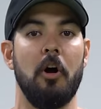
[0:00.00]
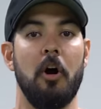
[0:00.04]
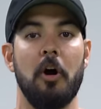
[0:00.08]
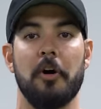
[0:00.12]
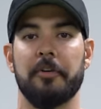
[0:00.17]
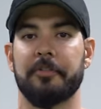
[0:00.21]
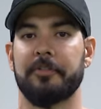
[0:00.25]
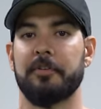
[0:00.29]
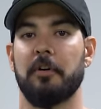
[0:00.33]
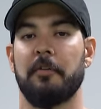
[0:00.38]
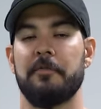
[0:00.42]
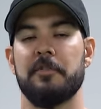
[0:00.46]

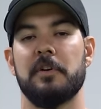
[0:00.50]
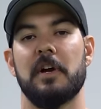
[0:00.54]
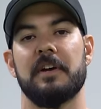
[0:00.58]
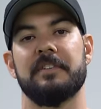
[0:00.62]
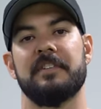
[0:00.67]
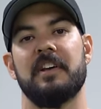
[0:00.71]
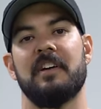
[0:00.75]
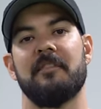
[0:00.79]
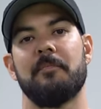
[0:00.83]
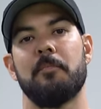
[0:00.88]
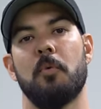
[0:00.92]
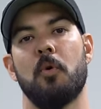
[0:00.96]
Also, if you
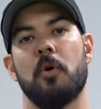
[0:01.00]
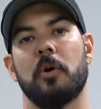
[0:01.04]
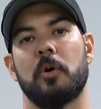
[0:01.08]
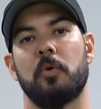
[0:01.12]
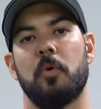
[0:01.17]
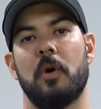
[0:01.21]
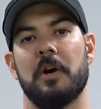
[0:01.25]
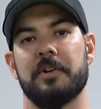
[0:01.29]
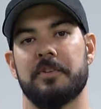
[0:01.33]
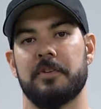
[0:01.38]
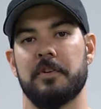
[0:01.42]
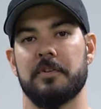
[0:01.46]
guys have more
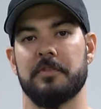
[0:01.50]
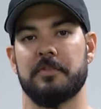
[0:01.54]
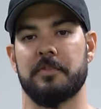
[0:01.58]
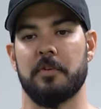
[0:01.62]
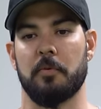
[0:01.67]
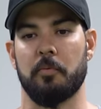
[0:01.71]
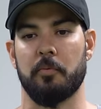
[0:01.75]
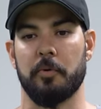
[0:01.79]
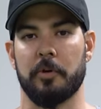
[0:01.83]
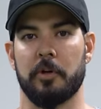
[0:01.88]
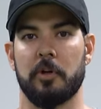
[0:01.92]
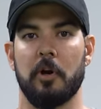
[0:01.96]

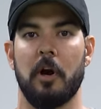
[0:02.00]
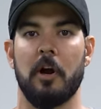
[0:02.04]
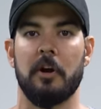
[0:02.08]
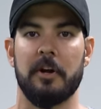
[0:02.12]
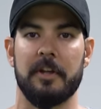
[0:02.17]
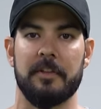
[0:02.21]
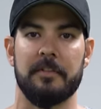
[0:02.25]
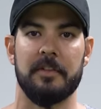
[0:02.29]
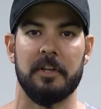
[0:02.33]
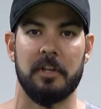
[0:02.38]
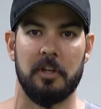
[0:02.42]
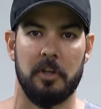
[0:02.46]
questions
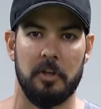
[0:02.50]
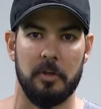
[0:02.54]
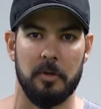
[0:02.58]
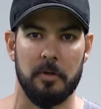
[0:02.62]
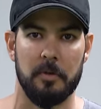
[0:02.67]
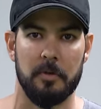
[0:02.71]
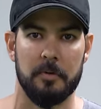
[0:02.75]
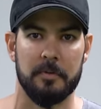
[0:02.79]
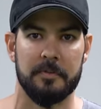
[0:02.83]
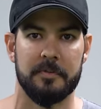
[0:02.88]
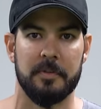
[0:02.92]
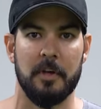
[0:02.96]
regarding the
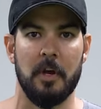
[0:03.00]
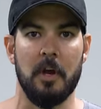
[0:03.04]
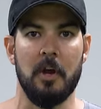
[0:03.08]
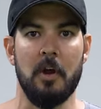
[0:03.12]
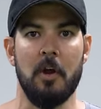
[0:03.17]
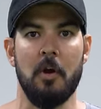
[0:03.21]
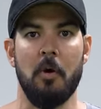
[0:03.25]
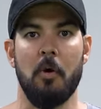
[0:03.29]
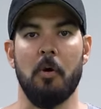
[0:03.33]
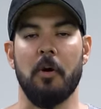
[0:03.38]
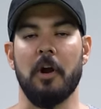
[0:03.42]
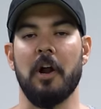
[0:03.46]
cues
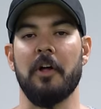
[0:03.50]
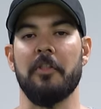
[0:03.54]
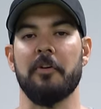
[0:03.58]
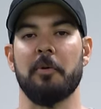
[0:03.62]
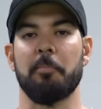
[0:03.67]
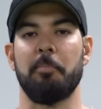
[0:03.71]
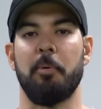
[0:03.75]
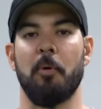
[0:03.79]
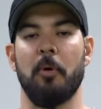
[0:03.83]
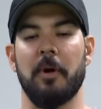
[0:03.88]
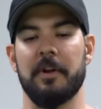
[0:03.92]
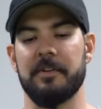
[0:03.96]
or
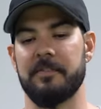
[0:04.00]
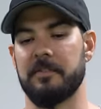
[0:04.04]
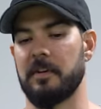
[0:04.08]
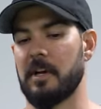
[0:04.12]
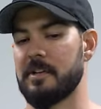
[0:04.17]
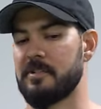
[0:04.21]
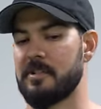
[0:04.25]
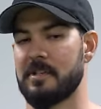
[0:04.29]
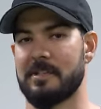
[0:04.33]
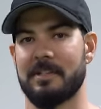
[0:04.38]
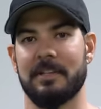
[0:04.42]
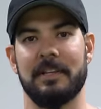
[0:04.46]
other points,
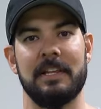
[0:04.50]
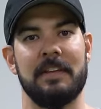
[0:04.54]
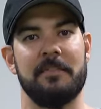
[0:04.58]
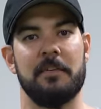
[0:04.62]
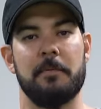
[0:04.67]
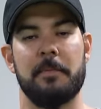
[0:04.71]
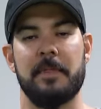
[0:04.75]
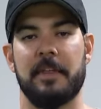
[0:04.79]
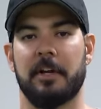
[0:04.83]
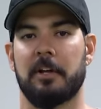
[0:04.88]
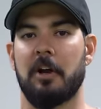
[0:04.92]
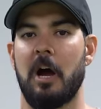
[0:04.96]
guys, just leave
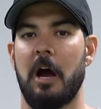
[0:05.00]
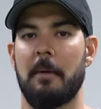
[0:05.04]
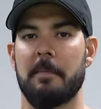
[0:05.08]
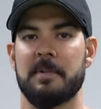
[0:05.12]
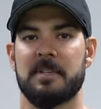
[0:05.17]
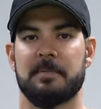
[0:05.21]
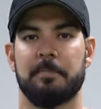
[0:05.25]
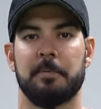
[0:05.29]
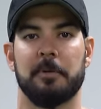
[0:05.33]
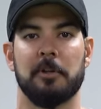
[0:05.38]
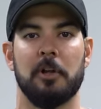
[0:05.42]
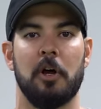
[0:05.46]
them in the
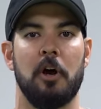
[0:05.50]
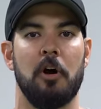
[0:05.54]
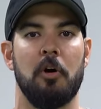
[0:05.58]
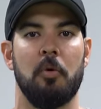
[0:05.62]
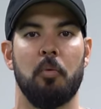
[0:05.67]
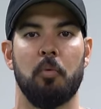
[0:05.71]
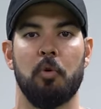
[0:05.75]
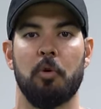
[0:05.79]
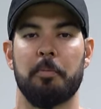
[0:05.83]
comments below.